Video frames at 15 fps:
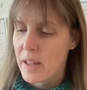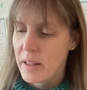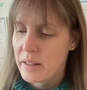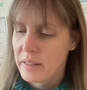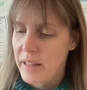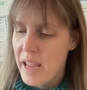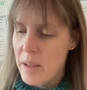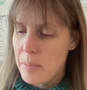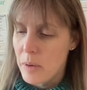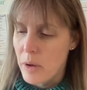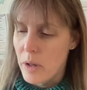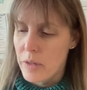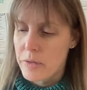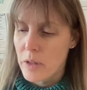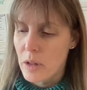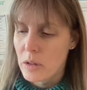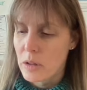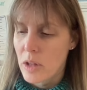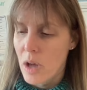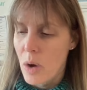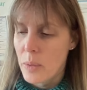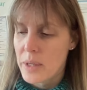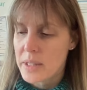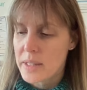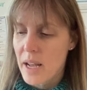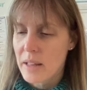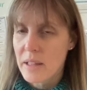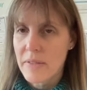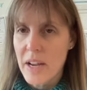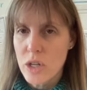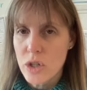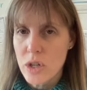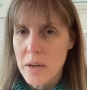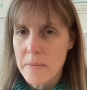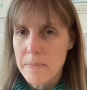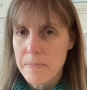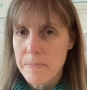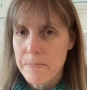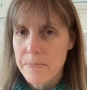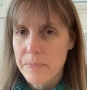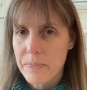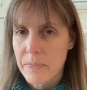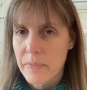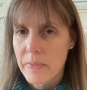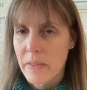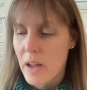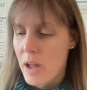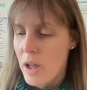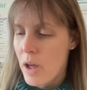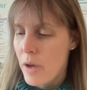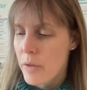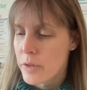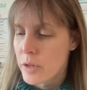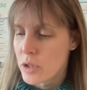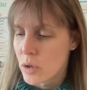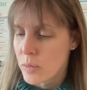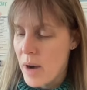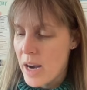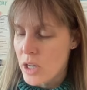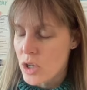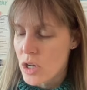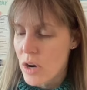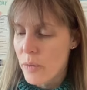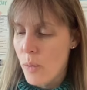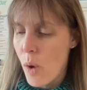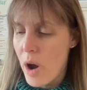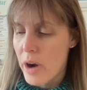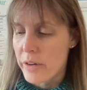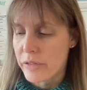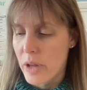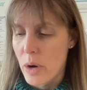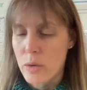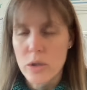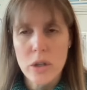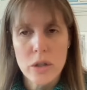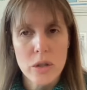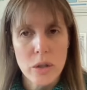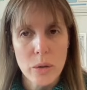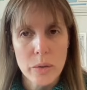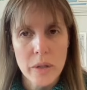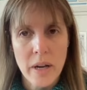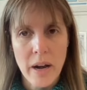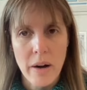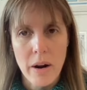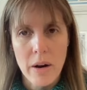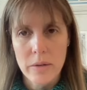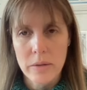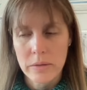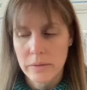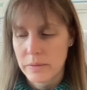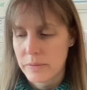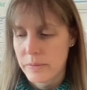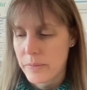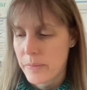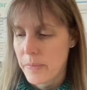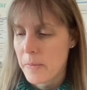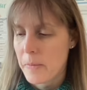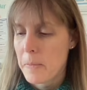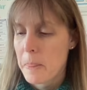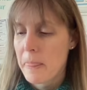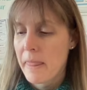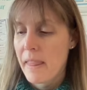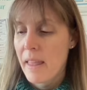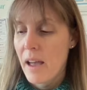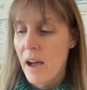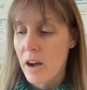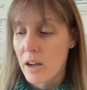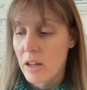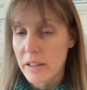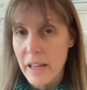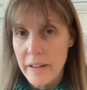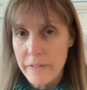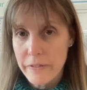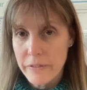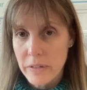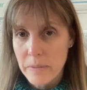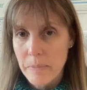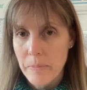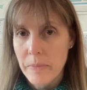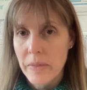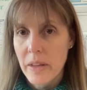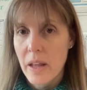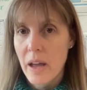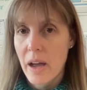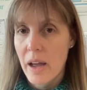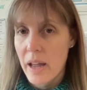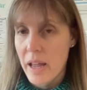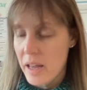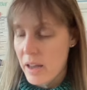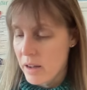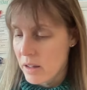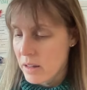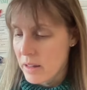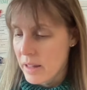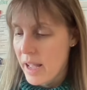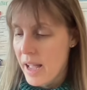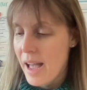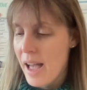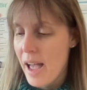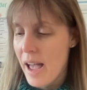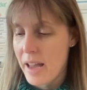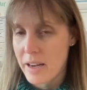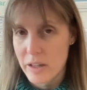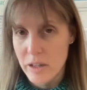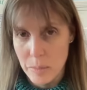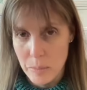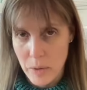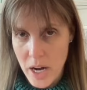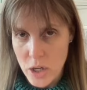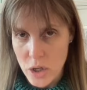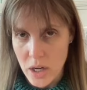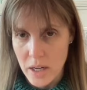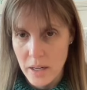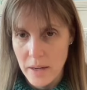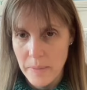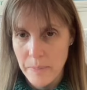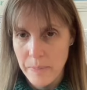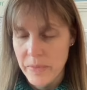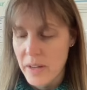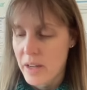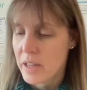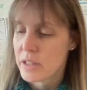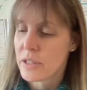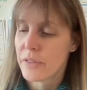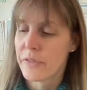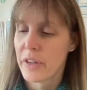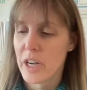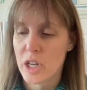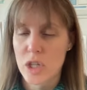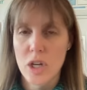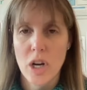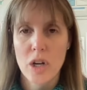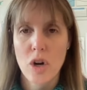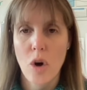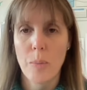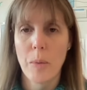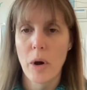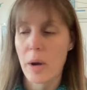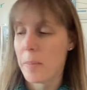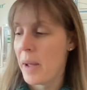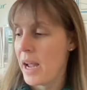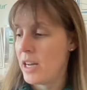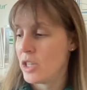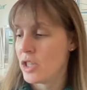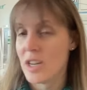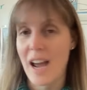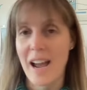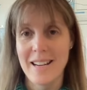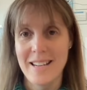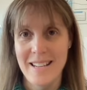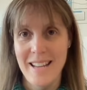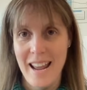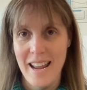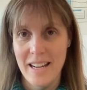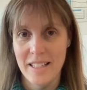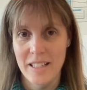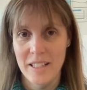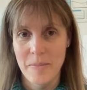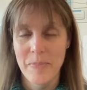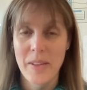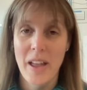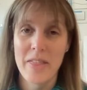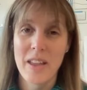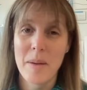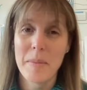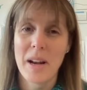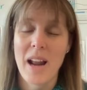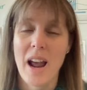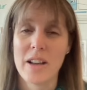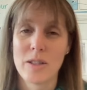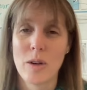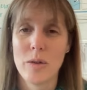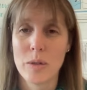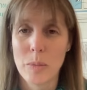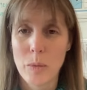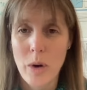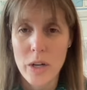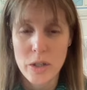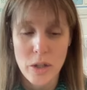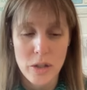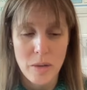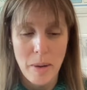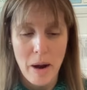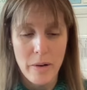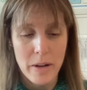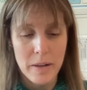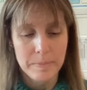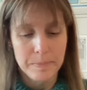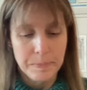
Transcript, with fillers: label the lowest elevation, the direction of water flow, just use an arrow, a cliff, a hill, and a depression to finish notebook page 98. And then I'm gonna ask you some questions about it.